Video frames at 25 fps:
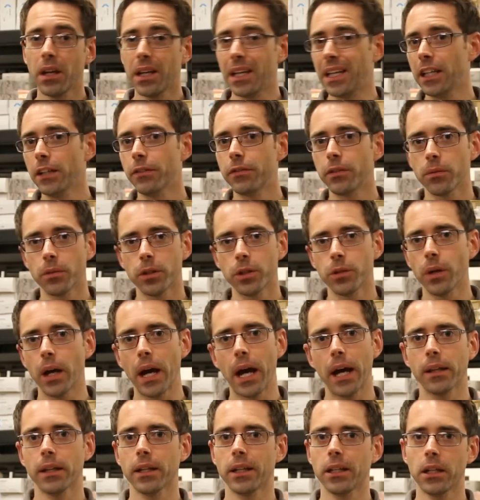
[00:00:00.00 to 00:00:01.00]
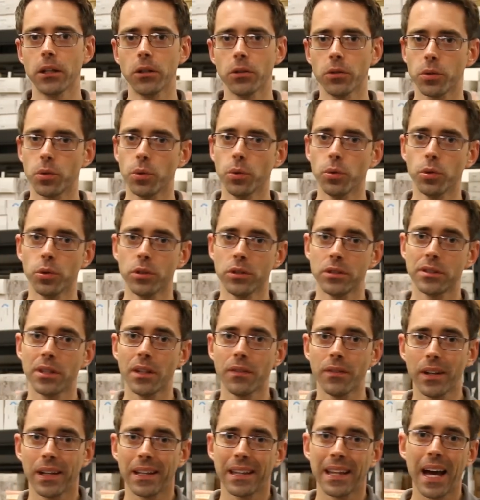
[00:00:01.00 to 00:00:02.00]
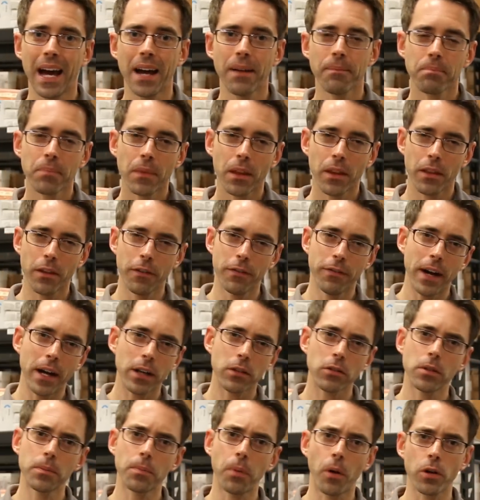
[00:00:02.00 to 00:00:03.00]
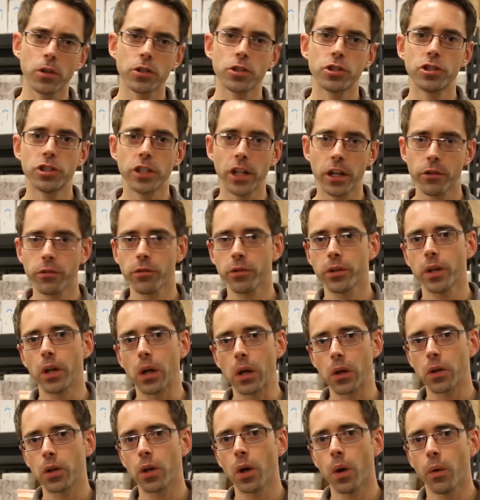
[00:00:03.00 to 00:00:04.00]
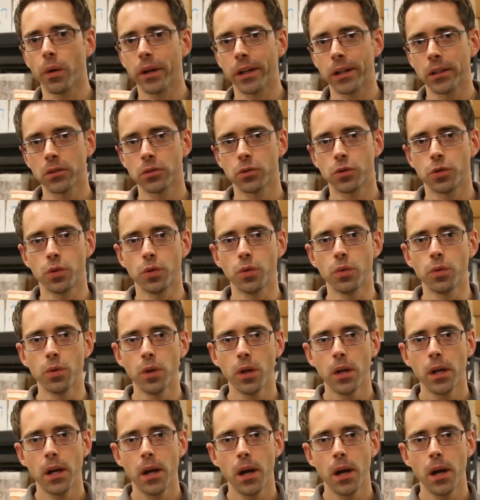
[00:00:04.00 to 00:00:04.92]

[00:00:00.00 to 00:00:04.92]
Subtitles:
even when you add like intercooler and stuff like that, the factory parts generally are going to